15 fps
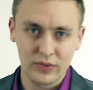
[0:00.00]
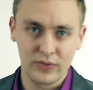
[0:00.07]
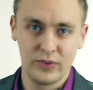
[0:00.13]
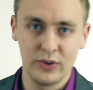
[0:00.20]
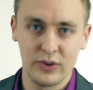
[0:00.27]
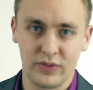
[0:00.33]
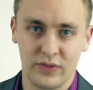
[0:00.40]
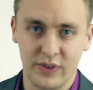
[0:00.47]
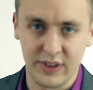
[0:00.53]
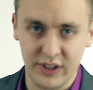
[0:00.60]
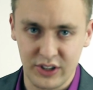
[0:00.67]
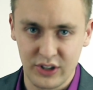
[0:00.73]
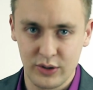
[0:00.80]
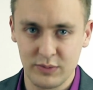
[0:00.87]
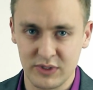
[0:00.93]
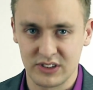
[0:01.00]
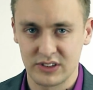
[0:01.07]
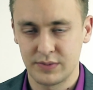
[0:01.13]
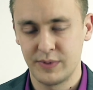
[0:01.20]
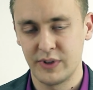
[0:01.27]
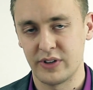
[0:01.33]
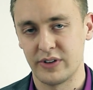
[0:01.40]
food for the human
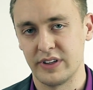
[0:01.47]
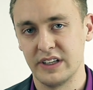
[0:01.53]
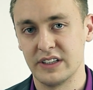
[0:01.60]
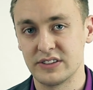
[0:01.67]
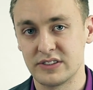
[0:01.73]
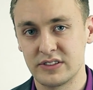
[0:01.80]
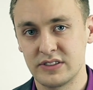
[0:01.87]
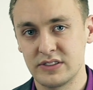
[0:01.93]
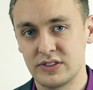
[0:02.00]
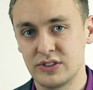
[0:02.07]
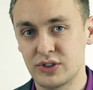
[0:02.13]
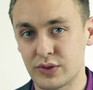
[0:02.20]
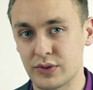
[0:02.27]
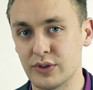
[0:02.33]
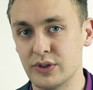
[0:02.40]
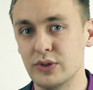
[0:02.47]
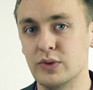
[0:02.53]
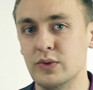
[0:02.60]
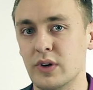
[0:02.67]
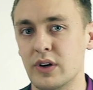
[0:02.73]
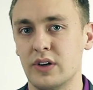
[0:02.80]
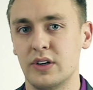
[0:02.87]
spirit is true
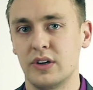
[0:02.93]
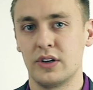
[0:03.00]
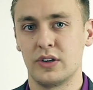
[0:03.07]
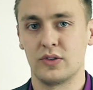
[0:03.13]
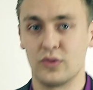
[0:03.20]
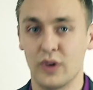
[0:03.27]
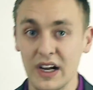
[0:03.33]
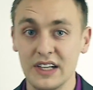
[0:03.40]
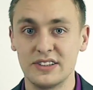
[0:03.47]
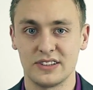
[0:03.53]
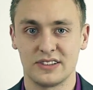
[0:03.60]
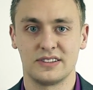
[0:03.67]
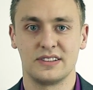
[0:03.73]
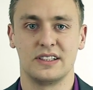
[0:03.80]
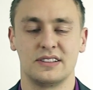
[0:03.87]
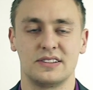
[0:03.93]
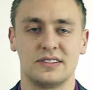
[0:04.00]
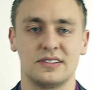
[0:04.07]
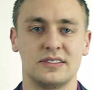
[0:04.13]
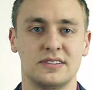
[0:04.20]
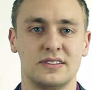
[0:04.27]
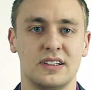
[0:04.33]
righteousness.
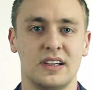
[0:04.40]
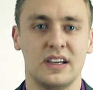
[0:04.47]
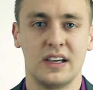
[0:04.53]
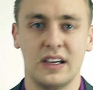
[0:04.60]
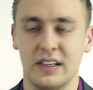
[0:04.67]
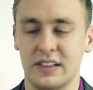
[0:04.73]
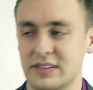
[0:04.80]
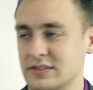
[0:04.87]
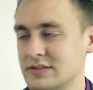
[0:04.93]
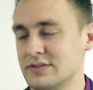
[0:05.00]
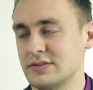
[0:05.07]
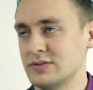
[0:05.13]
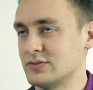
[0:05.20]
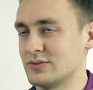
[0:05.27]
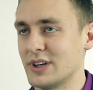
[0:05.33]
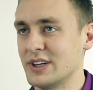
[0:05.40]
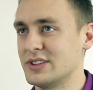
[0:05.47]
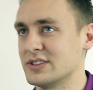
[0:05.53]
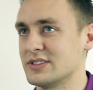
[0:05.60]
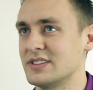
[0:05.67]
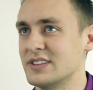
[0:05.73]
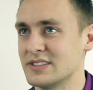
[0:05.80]
And
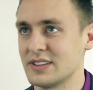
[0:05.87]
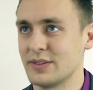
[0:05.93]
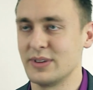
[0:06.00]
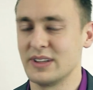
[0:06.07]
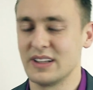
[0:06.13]
righteousness,